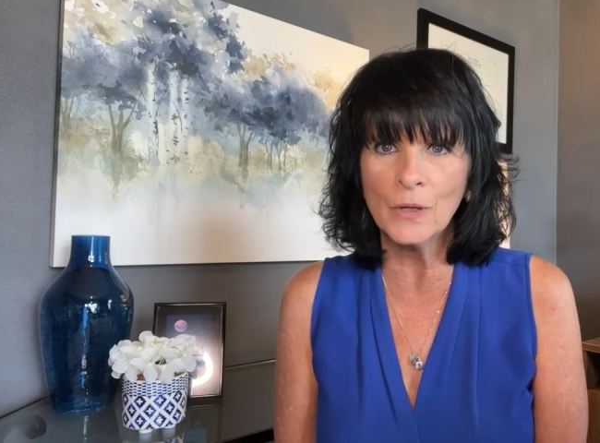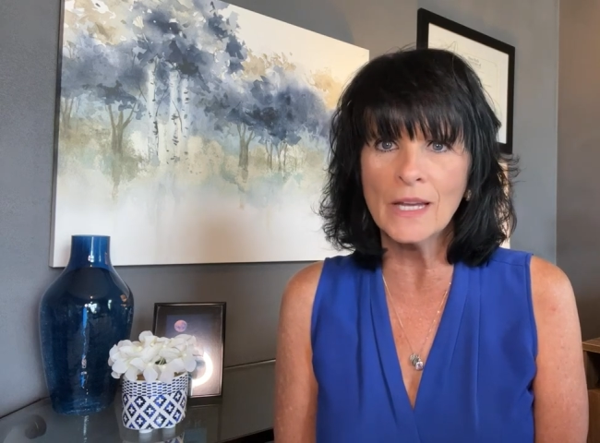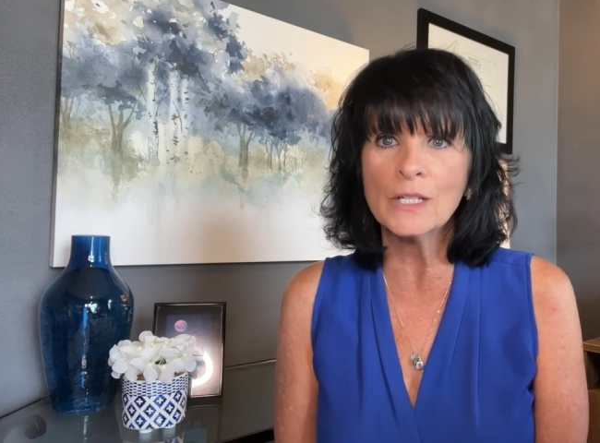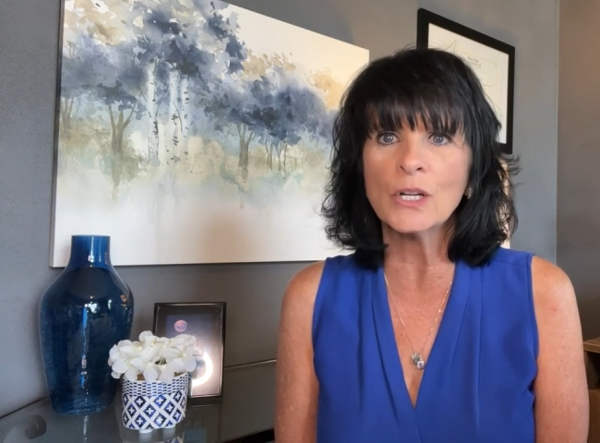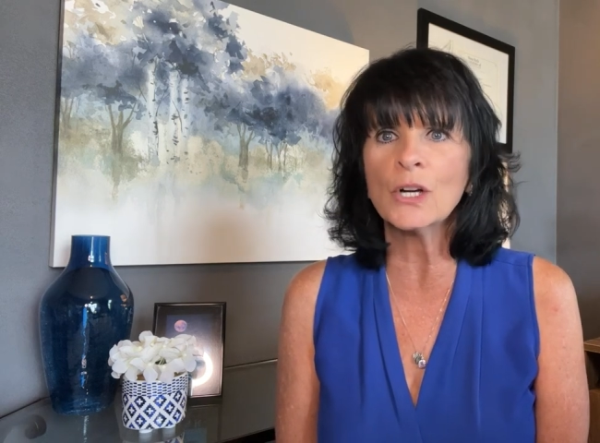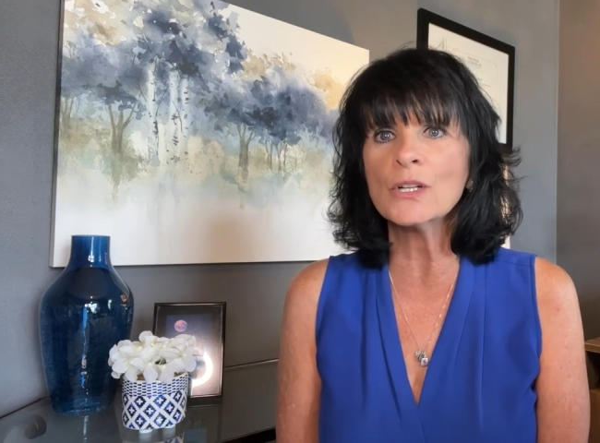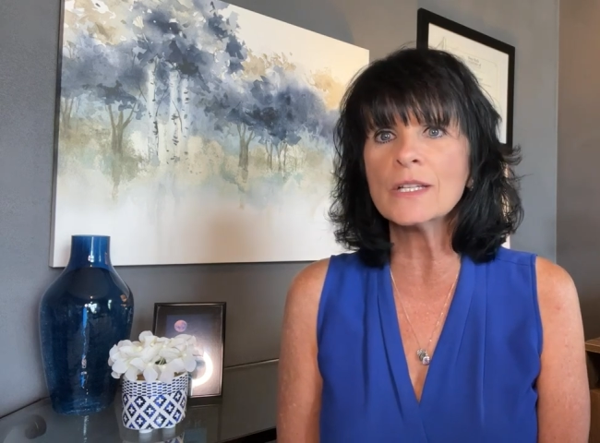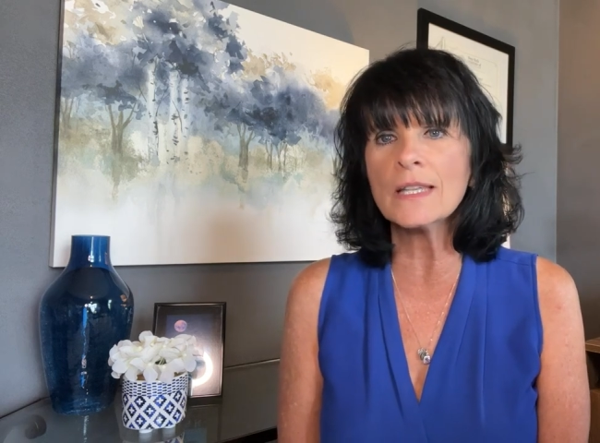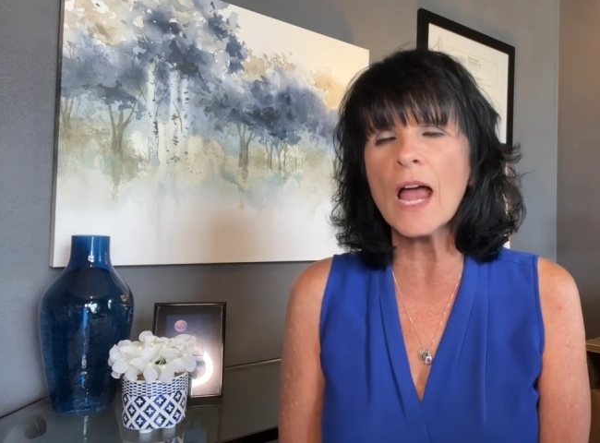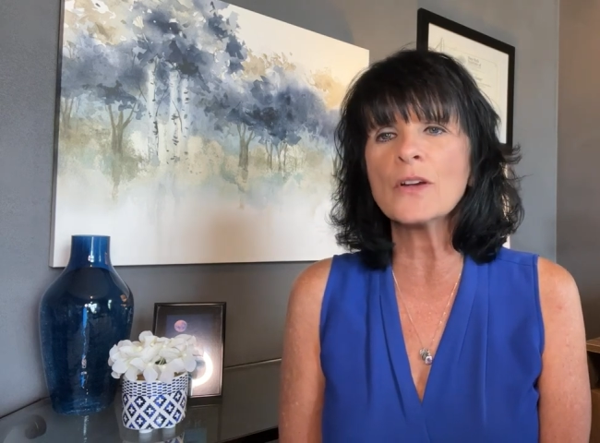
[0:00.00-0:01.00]
into her
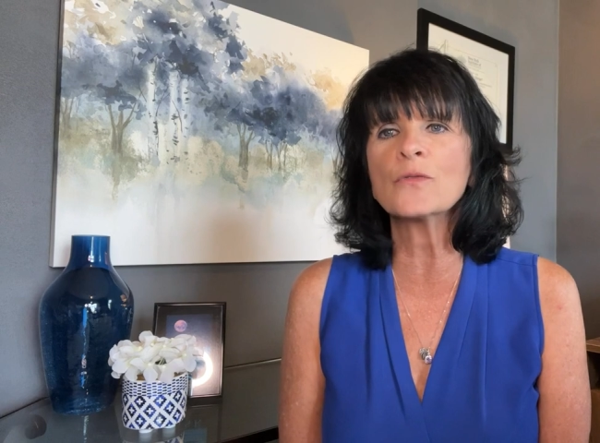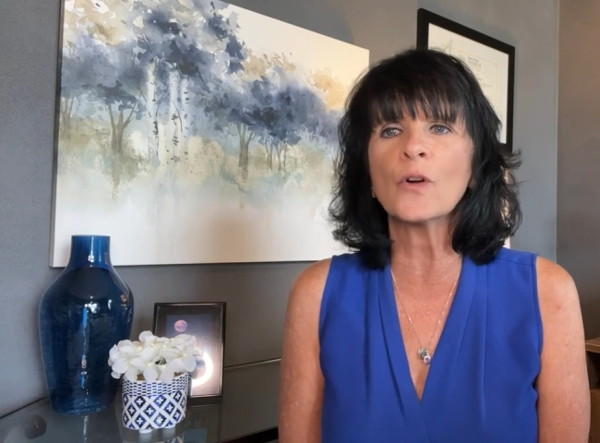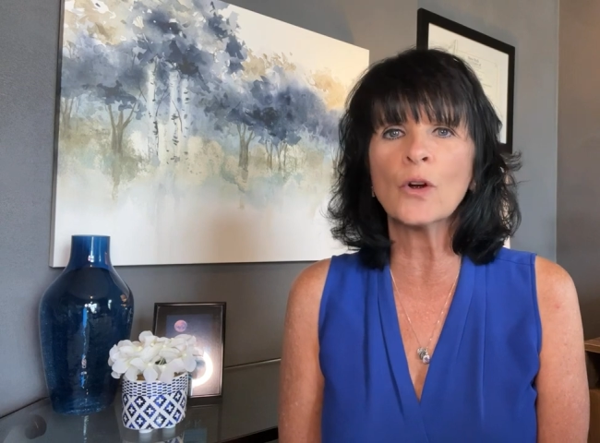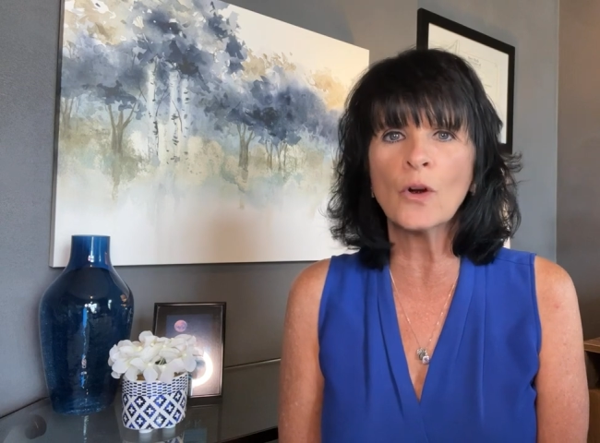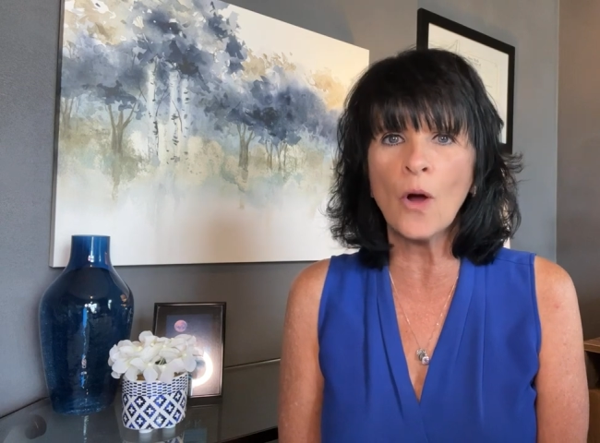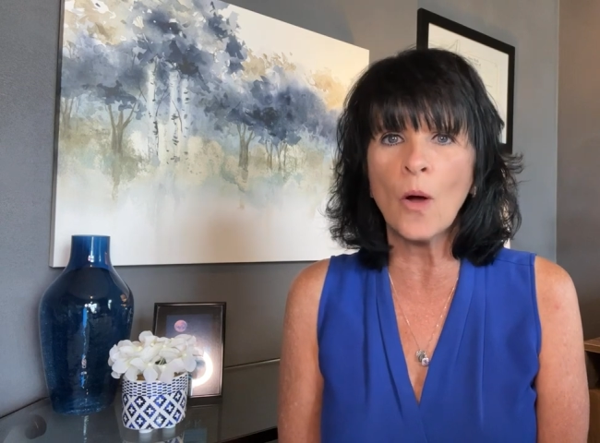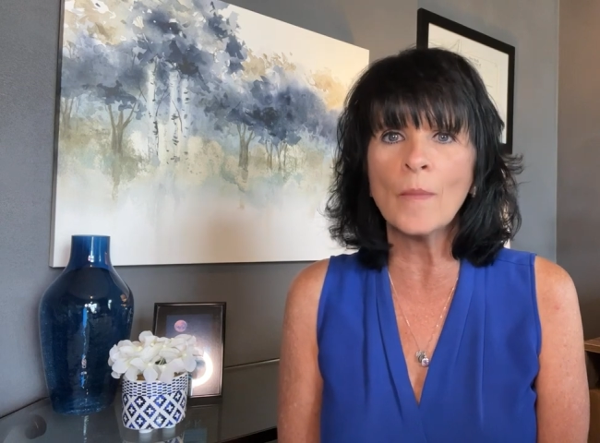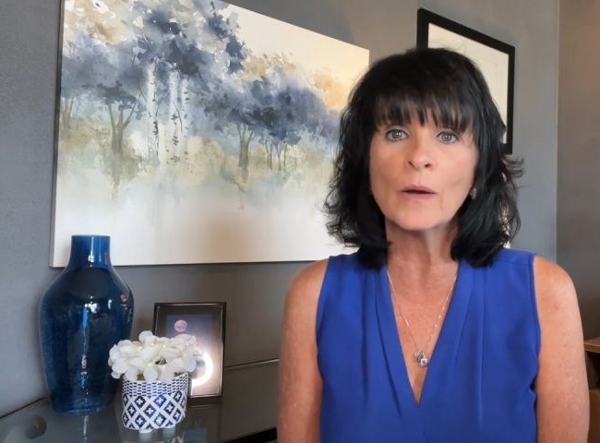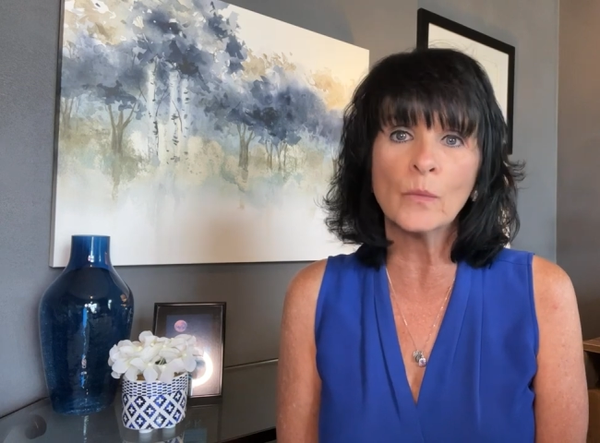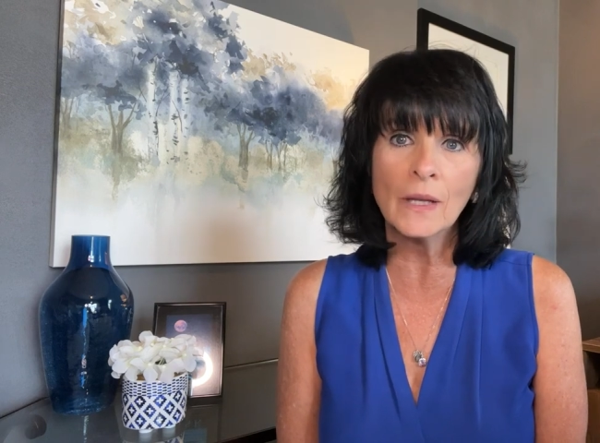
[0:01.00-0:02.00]
desires for her
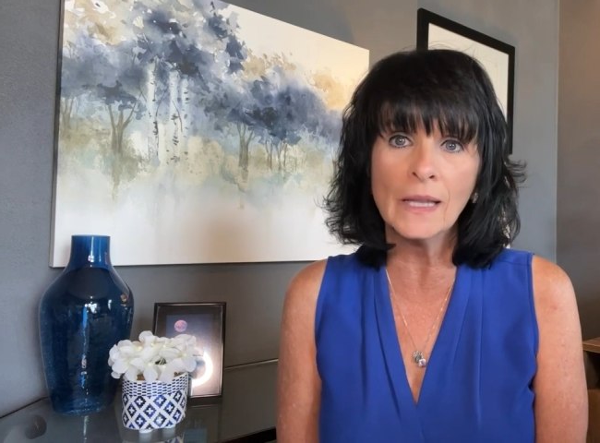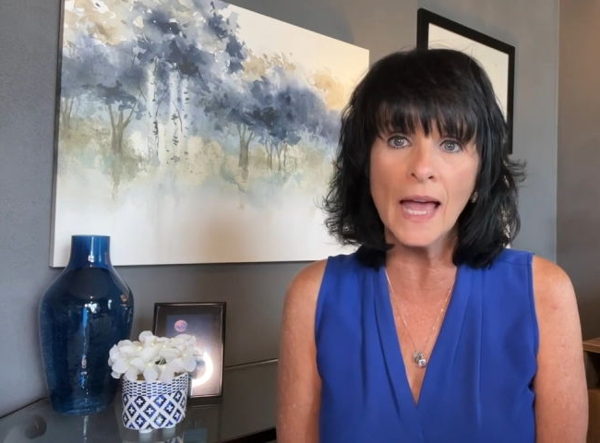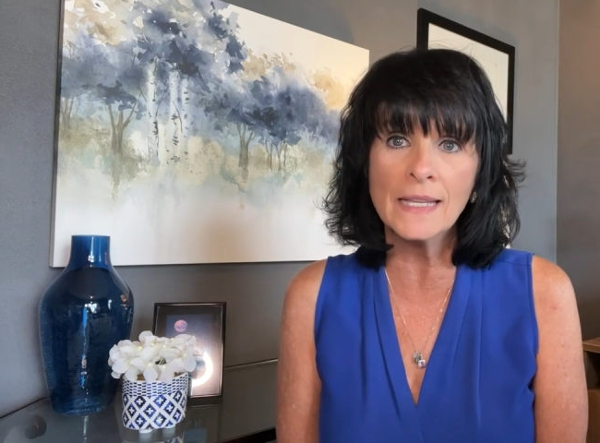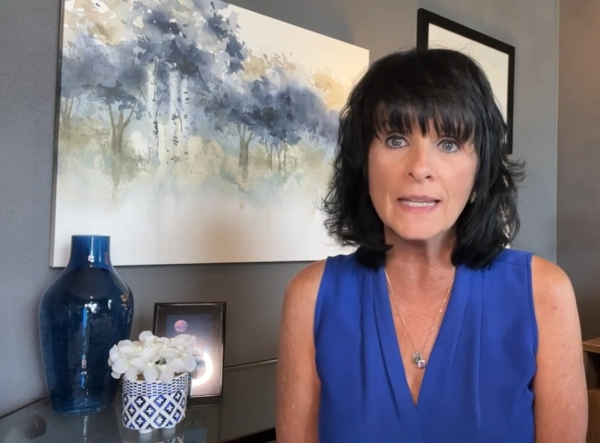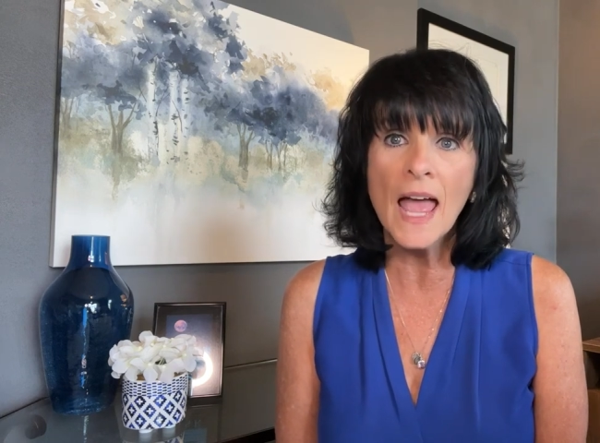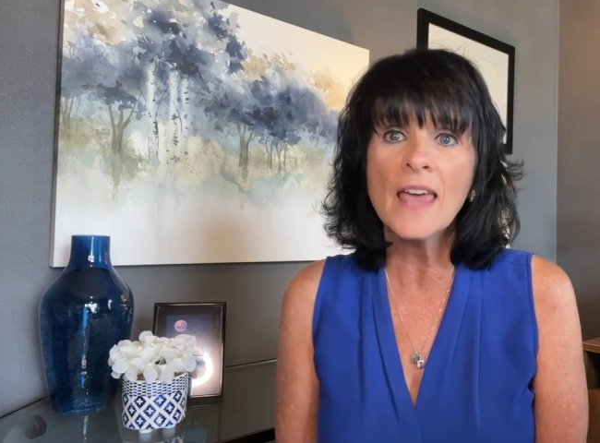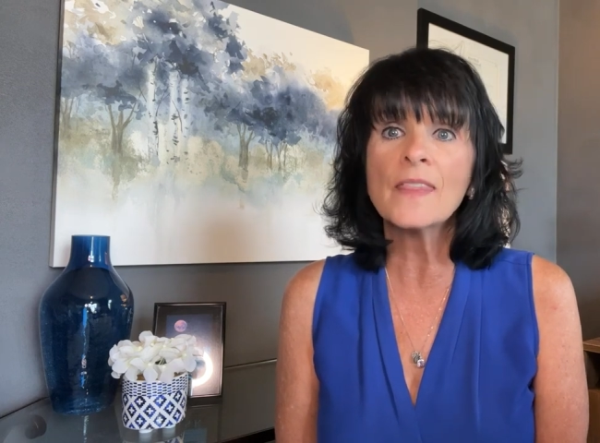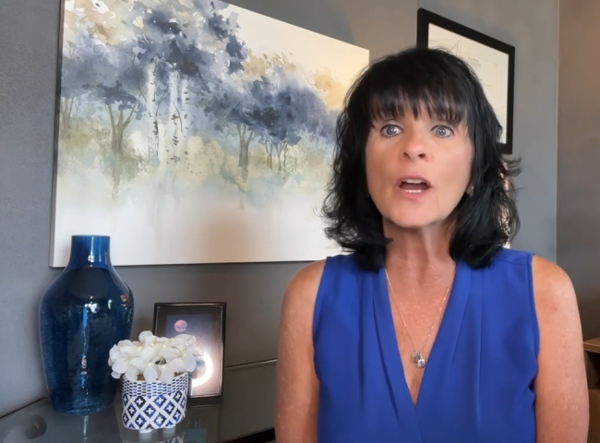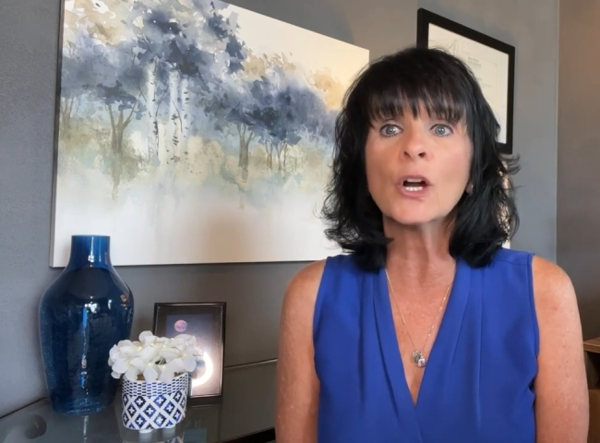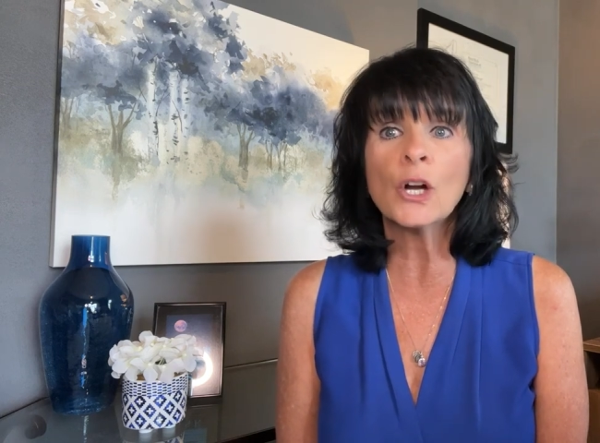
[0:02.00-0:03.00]
home and realized
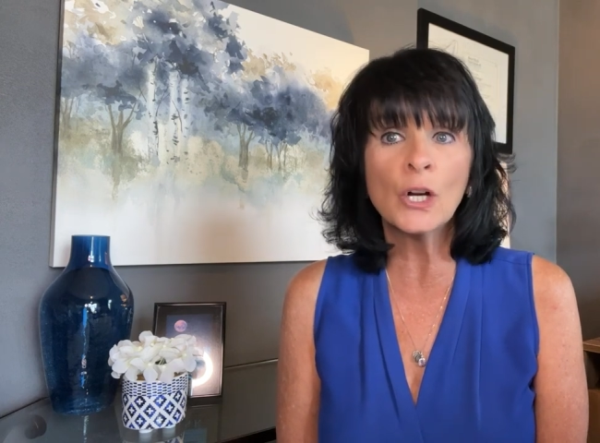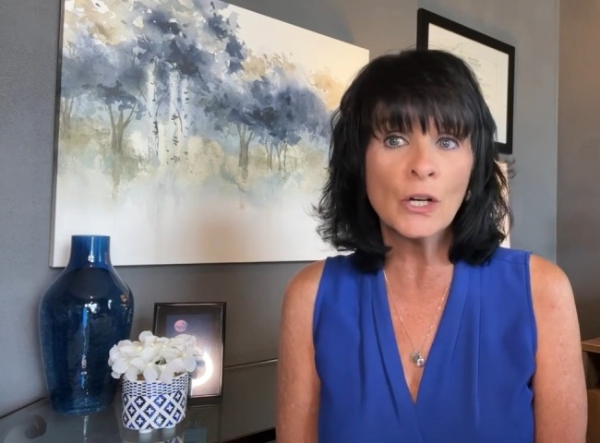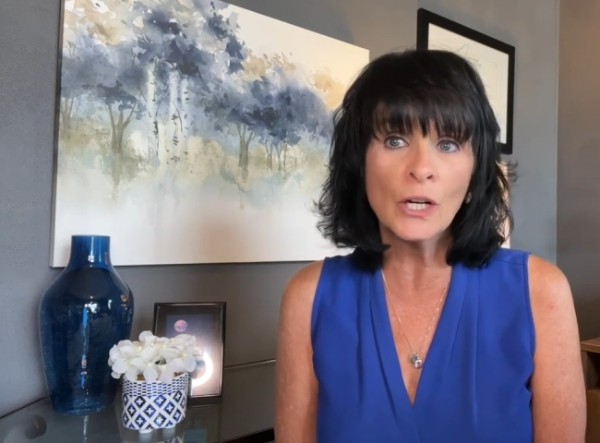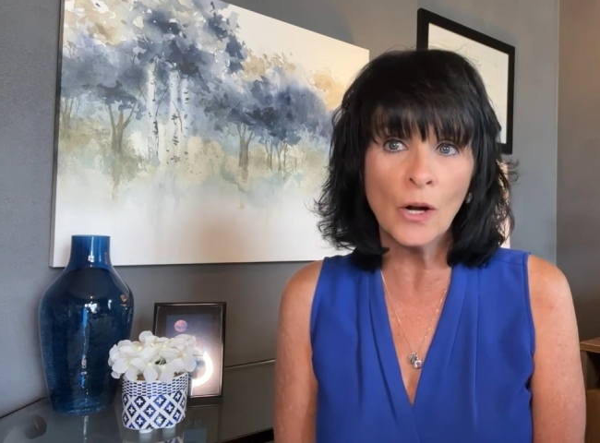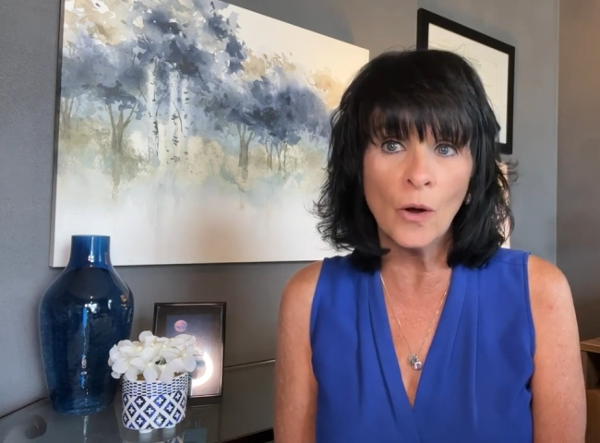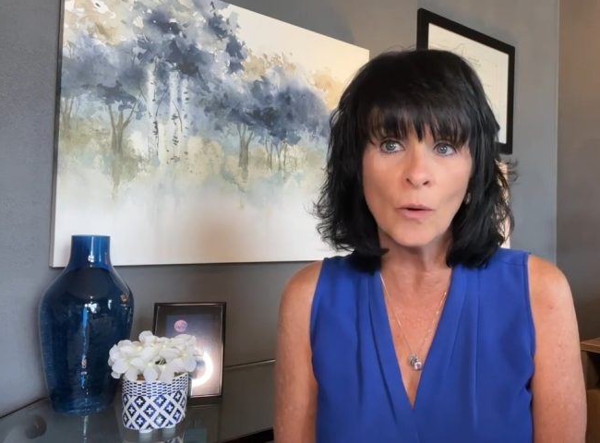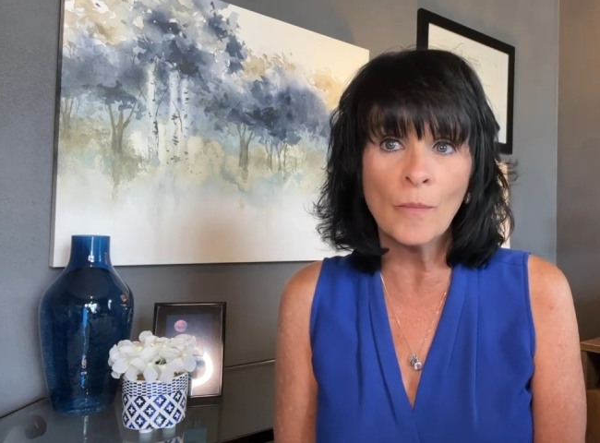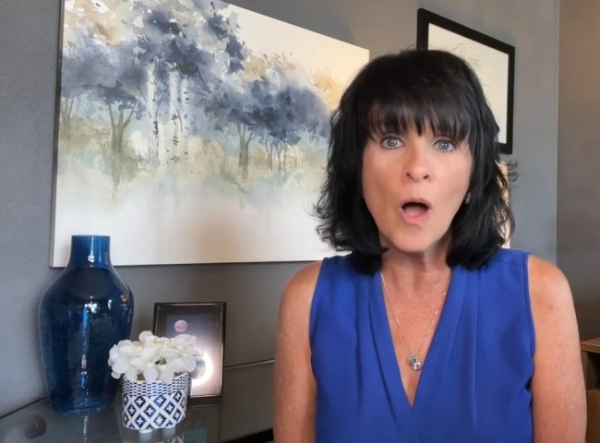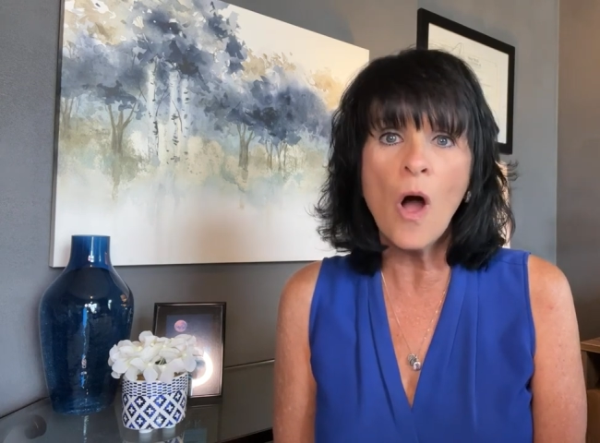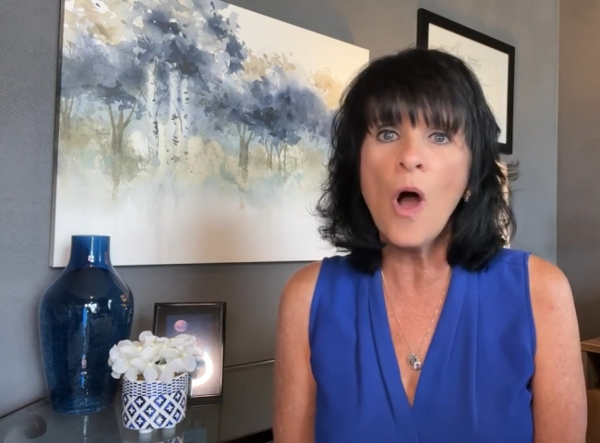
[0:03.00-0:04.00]
that her current home